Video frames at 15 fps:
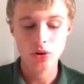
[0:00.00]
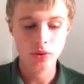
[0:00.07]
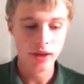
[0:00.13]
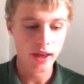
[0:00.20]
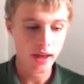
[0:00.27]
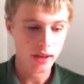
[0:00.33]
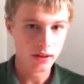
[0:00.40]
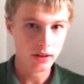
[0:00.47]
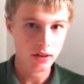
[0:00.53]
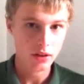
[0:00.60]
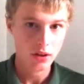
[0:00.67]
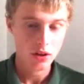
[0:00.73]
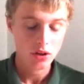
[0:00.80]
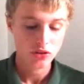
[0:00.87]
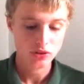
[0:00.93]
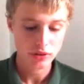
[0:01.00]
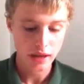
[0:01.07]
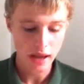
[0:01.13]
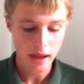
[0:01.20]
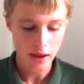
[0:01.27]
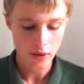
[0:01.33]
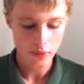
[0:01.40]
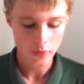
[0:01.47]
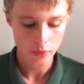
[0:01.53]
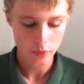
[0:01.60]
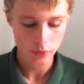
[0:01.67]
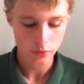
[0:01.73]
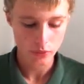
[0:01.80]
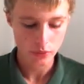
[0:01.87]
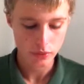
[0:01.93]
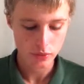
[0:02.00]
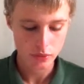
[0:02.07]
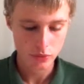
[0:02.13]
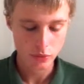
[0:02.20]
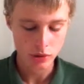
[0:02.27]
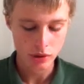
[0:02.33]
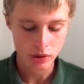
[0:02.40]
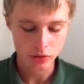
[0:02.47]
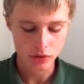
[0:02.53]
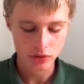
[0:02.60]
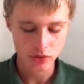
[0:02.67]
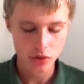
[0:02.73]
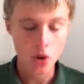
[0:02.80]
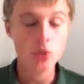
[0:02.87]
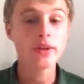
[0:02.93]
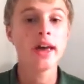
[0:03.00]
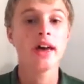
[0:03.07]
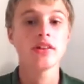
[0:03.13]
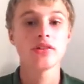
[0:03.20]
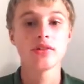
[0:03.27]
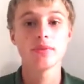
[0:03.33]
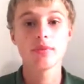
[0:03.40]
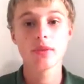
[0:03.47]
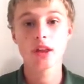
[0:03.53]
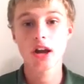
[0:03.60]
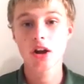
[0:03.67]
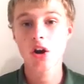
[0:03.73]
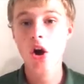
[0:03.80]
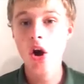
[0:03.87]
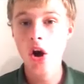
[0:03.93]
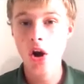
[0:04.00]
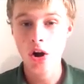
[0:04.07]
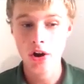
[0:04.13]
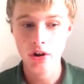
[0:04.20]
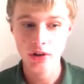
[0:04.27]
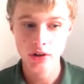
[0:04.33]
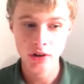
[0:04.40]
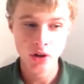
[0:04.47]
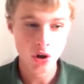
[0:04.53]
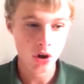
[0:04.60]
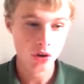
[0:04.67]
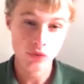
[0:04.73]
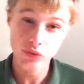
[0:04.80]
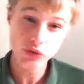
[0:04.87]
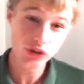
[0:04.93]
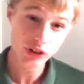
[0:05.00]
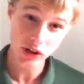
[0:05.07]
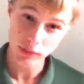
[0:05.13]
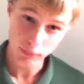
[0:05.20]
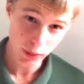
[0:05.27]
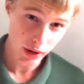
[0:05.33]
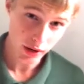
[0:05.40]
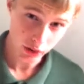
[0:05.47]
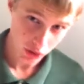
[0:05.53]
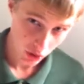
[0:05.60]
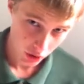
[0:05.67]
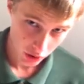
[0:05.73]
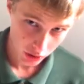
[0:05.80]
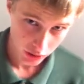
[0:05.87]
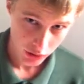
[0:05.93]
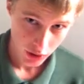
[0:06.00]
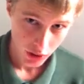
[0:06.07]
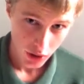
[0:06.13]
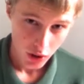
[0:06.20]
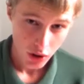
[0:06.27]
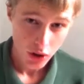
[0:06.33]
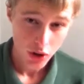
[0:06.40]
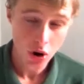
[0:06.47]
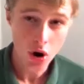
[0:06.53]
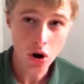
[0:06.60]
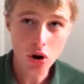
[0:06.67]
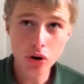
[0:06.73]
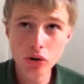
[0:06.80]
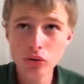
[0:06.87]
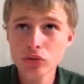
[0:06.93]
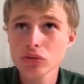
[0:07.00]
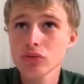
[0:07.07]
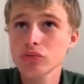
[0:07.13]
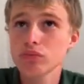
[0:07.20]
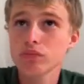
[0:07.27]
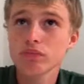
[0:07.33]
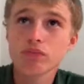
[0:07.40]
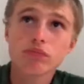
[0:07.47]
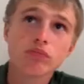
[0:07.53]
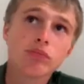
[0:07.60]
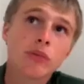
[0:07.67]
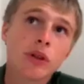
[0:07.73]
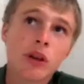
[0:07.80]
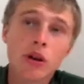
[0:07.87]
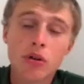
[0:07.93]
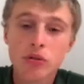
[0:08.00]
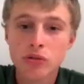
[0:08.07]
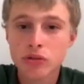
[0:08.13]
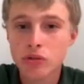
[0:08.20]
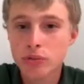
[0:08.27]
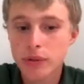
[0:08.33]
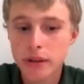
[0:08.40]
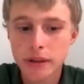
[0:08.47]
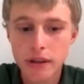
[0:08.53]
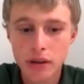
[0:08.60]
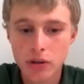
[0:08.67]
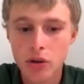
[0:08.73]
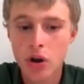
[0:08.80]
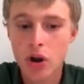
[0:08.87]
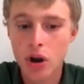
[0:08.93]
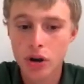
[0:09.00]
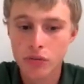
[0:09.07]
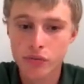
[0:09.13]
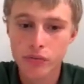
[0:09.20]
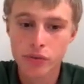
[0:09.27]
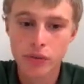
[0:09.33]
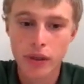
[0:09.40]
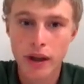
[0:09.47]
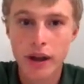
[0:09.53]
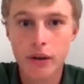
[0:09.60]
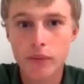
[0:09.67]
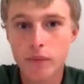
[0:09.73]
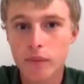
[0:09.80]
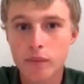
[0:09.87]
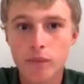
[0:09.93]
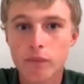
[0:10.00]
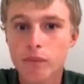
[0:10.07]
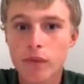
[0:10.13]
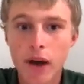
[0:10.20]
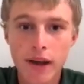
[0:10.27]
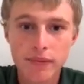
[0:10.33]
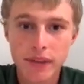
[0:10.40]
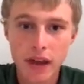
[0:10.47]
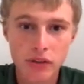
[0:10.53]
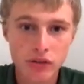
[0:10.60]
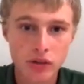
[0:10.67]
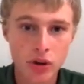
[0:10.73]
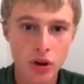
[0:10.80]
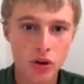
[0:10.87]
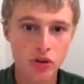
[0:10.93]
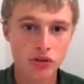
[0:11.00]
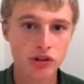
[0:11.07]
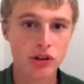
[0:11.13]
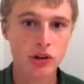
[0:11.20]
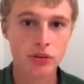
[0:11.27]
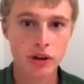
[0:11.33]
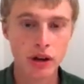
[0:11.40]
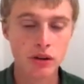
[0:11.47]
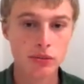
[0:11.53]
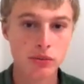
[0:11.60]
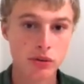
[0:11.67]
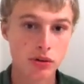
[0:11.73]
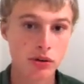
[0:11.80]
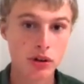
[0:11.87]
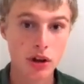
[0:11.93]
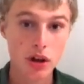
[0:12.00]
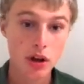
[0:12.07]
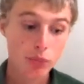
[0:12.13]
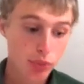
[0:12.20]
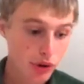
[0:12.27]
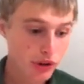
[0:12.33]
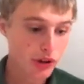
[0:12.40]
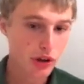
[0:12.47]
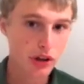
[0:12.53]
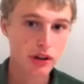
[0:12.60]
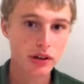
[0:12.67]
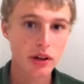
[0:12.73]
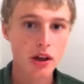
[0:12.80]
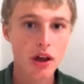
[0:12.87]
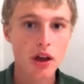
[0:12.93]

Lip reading: Okay, so now what else? Oh yes, a car. First you gotta buy a car. Cars, you know, you can get a car for like $5,000 here in Ecuador, pretty good.